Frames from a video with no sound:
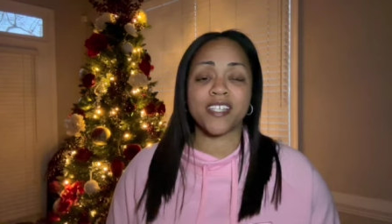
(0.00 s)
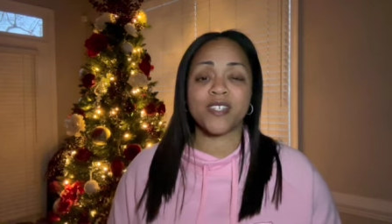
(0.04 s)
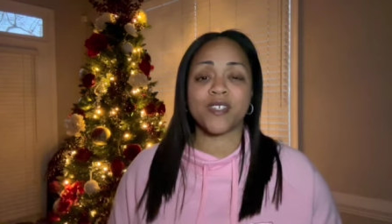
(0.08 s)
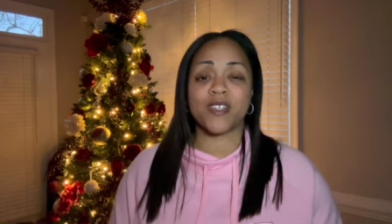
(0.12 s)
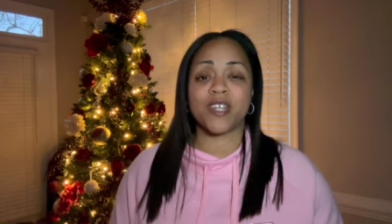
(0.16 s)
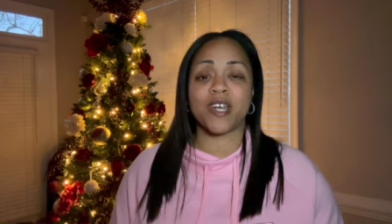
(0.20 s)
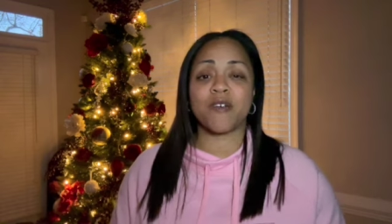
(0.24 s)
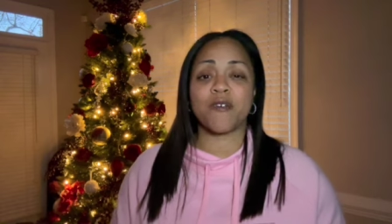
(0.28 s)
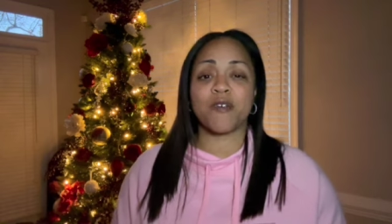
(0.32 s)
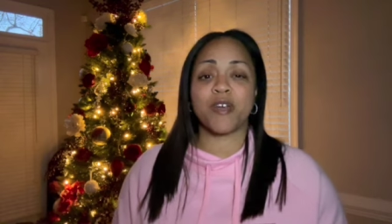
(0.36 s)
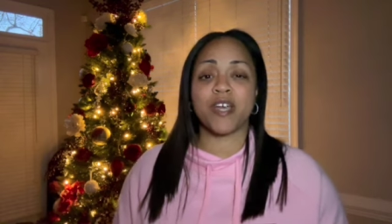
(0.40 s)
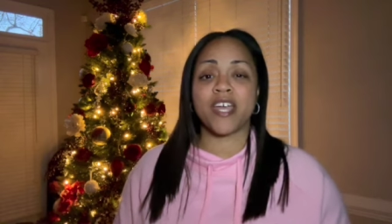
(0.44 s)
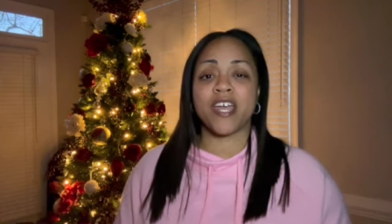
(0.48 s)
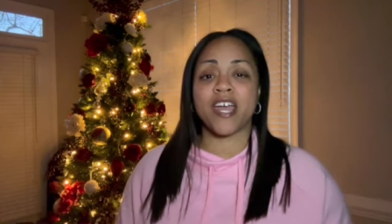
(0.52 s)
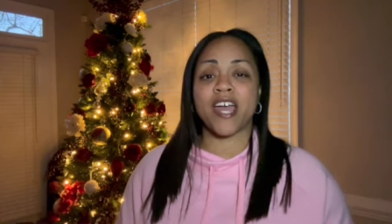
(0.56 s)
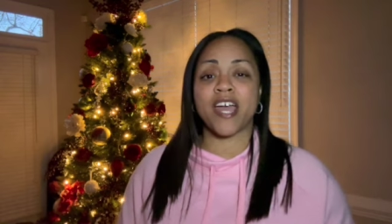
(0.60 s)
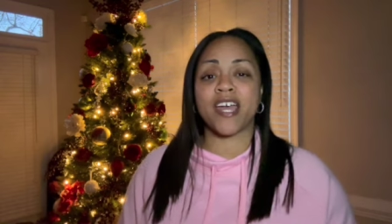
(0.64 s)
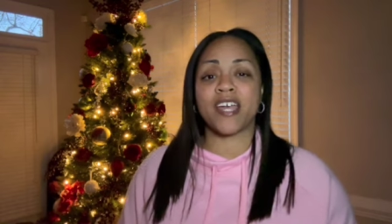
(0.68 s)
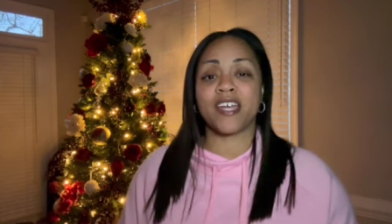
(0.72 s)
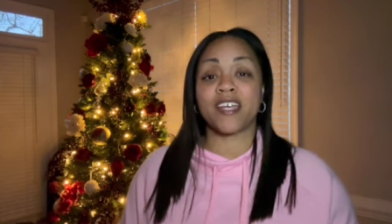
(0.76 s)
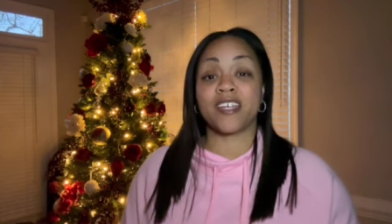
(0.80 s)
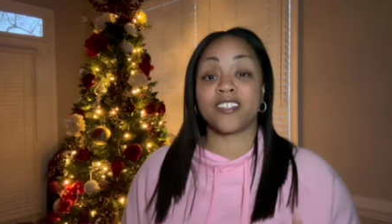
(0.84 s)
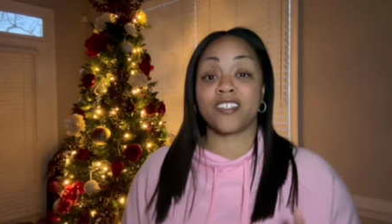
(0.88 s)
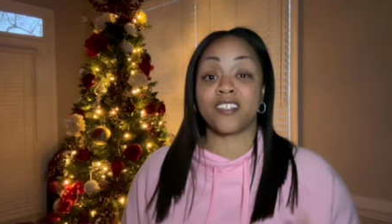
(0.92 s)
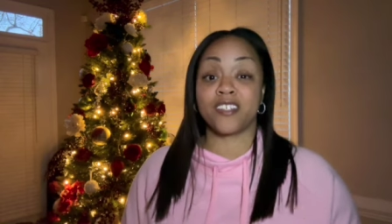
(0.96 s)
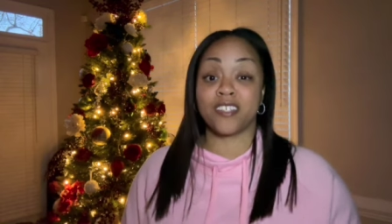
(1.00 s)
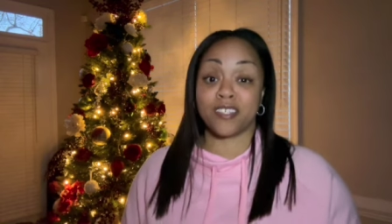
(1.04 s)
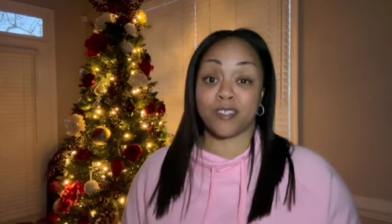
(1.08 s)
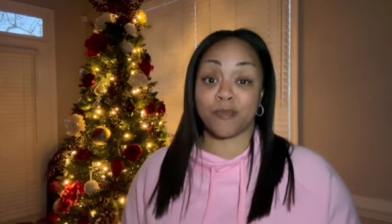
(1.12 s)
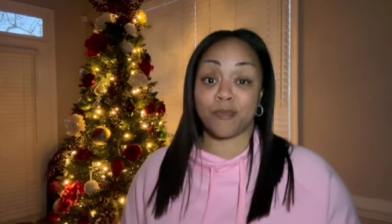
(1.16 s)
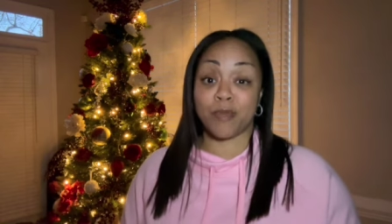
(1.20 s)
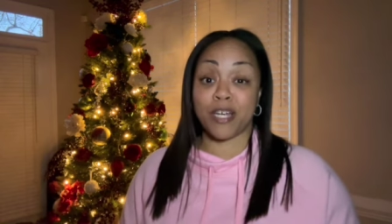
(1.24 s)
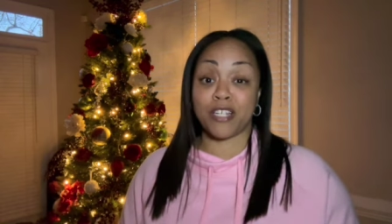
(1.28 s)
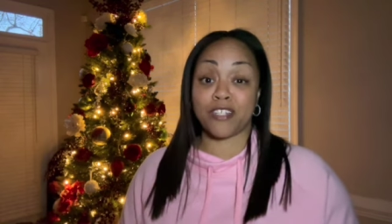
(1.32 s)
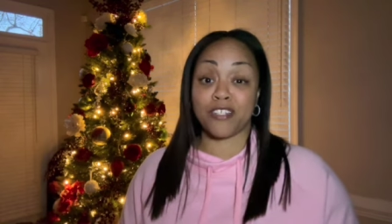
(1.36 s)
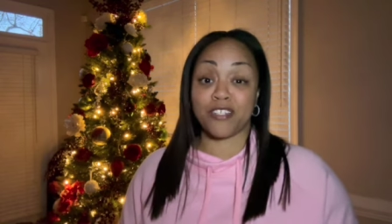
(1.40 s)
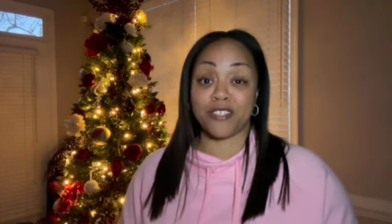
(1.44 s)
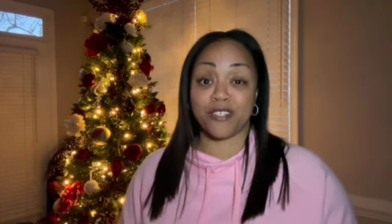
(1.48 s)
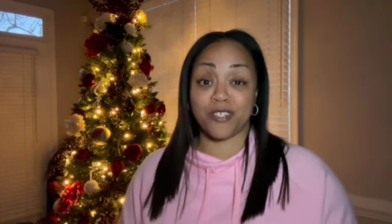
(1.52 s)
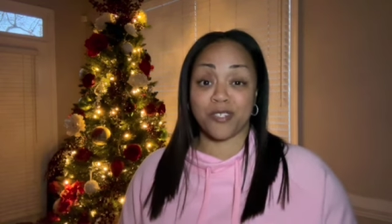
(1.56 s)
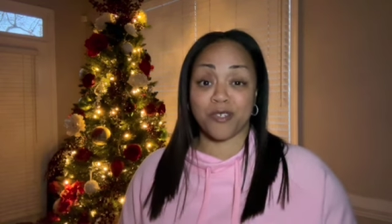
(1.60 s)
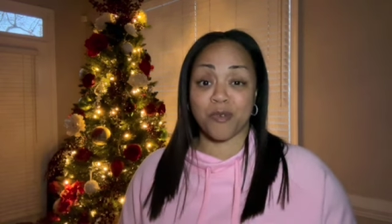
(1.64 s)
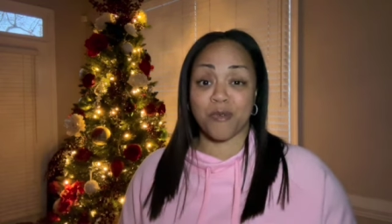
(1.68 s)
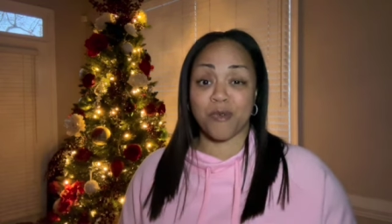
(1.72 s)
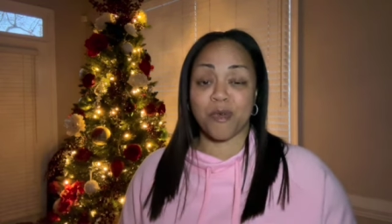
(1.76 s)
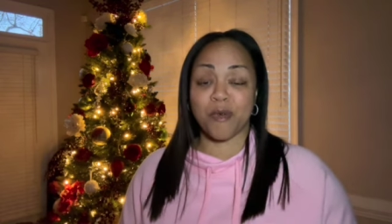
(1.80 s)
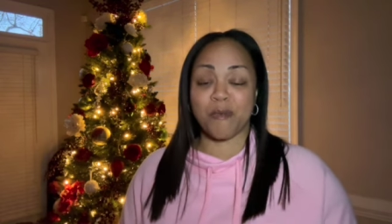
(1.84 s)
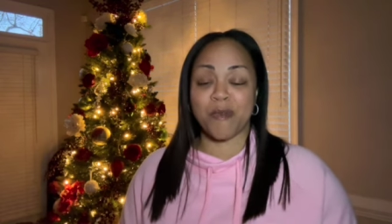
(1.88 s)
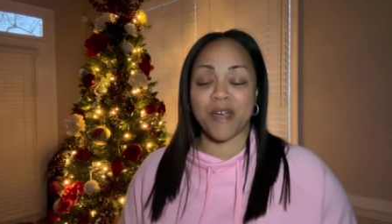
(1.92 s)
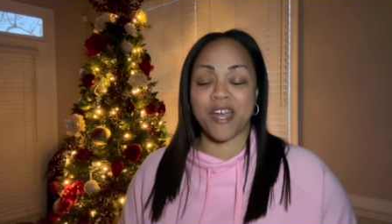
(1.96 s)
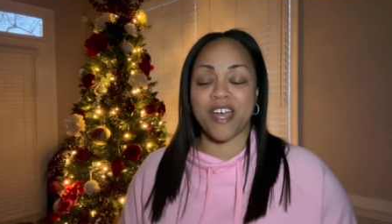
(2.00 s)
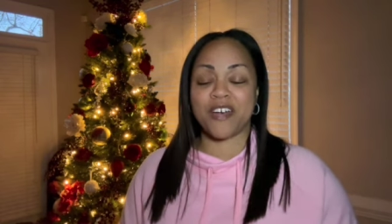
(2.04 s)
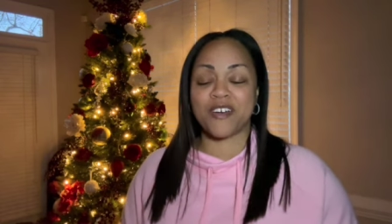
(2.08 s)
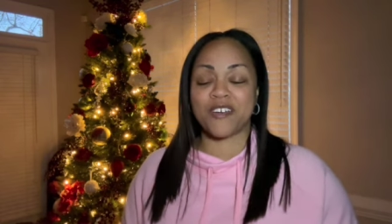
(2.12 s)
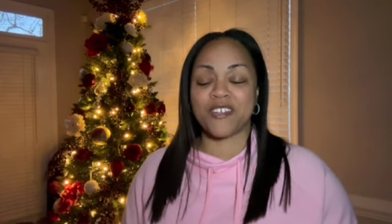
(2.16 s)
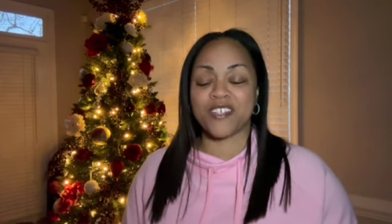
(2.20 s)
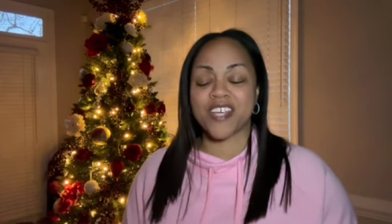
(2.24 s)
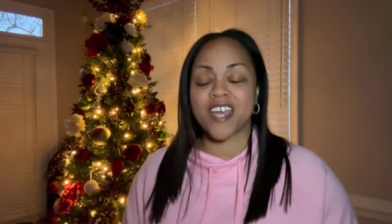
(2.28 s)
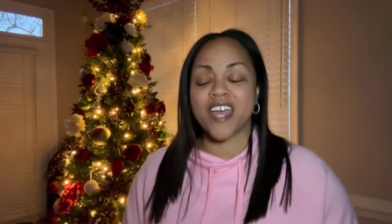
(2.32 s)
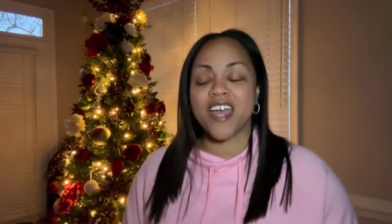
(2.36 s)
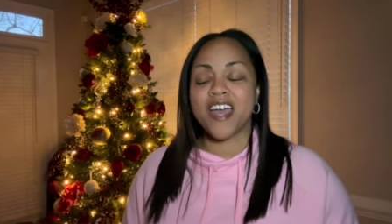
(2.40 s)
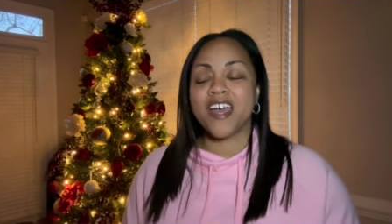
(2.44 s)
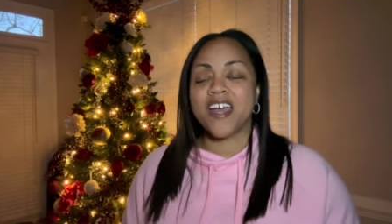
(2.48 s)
so that way I, cause she's about to show up at my house.